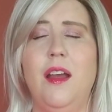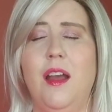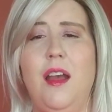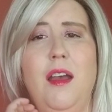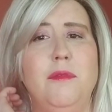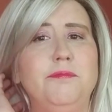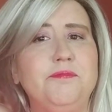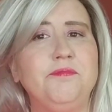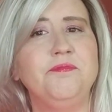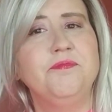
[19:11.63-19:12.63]

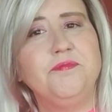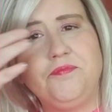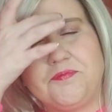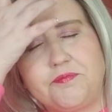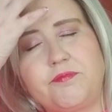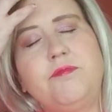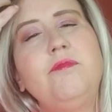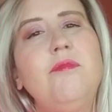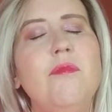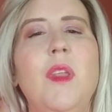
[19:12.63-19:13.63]

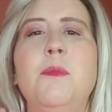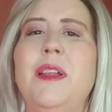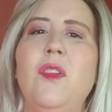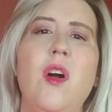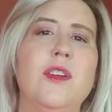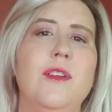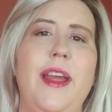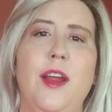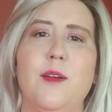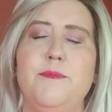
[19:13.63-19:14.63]
But longer
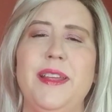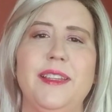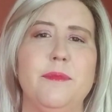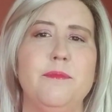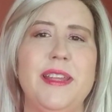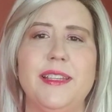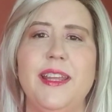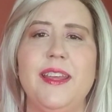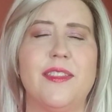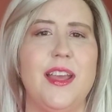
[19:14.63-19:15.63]
hair,
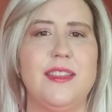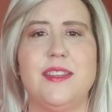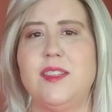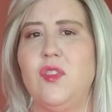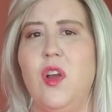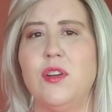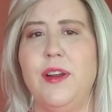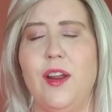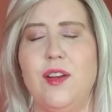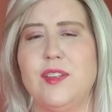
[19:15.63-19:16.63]
mid-length like this to longer
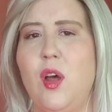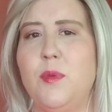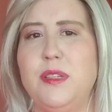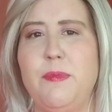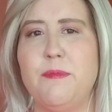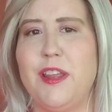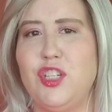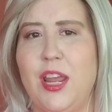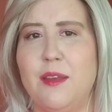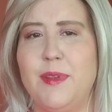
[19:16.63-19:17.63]
hair has always been my
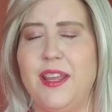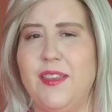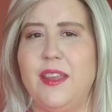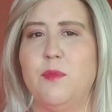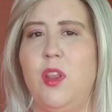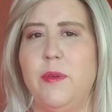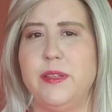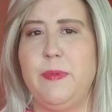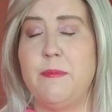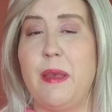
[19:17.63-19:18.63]
jam, and I think it will always
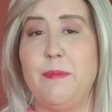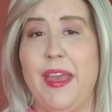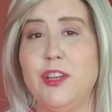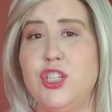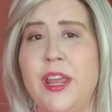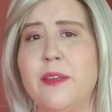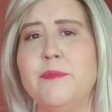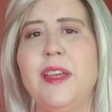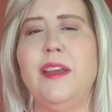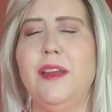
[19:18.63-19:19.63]
be my main jam,
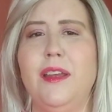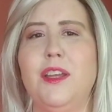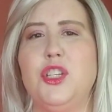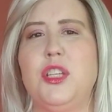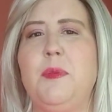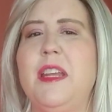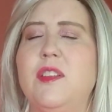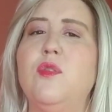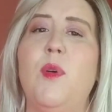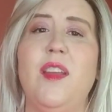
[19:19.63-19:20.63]
just because
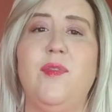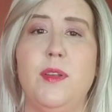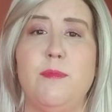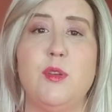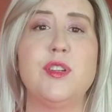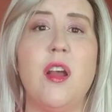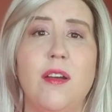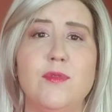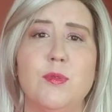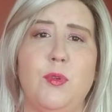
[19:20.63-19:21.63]
it's what I feel most
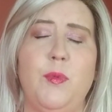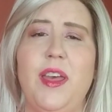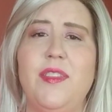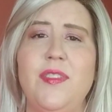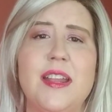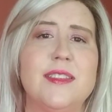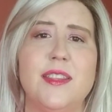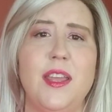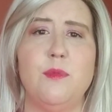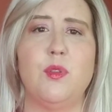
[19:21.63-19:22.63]
comfortable with. And that's the
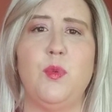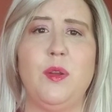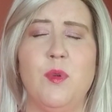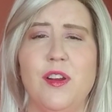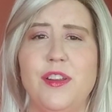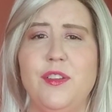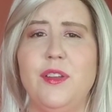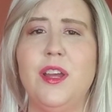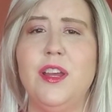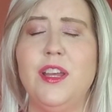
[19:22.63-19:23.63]
thing with wig wearing,
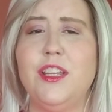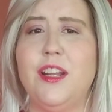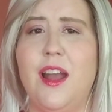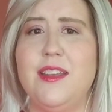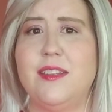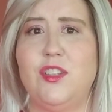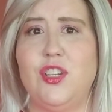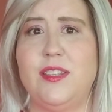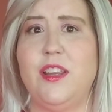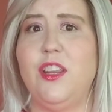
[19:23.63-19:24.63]
you guys, it's
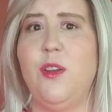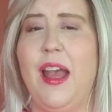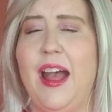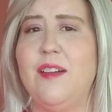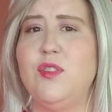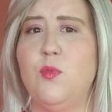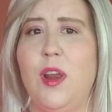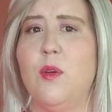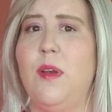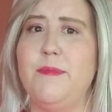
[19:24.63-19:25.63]
just that you have to
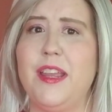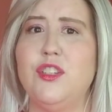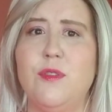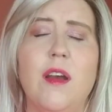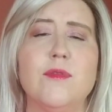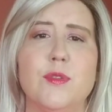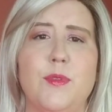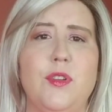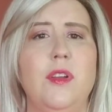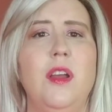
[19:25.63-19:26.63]
wear what makes you
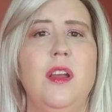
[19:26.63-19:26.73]
comfortable,